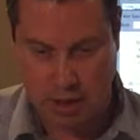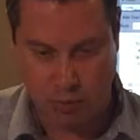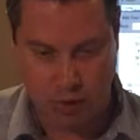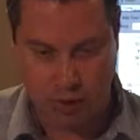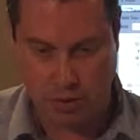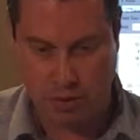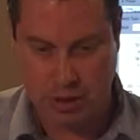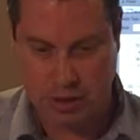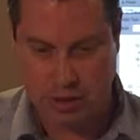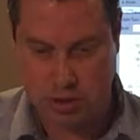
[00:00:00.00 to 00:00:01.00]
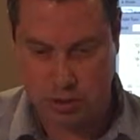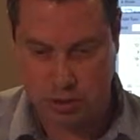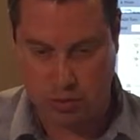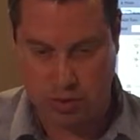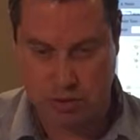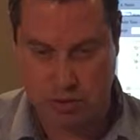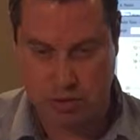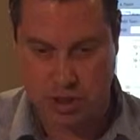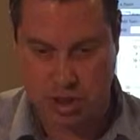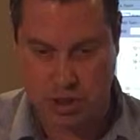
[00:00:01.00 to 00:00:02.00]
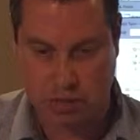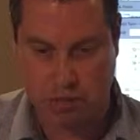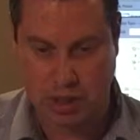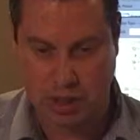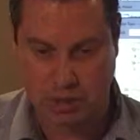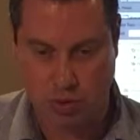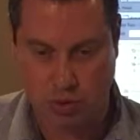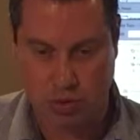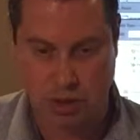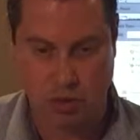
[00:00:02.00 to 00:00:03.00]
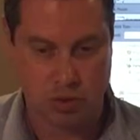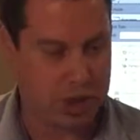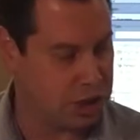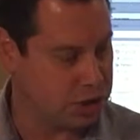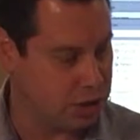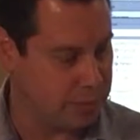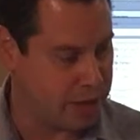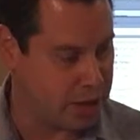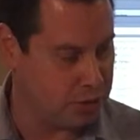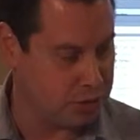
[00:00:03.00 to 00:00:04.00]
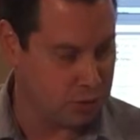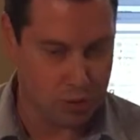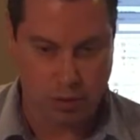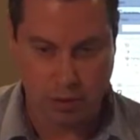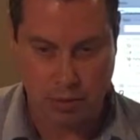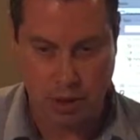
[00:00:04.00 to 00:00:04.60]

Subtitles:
We don't need to increase the rotation because we're using the rotation of the pattern tool.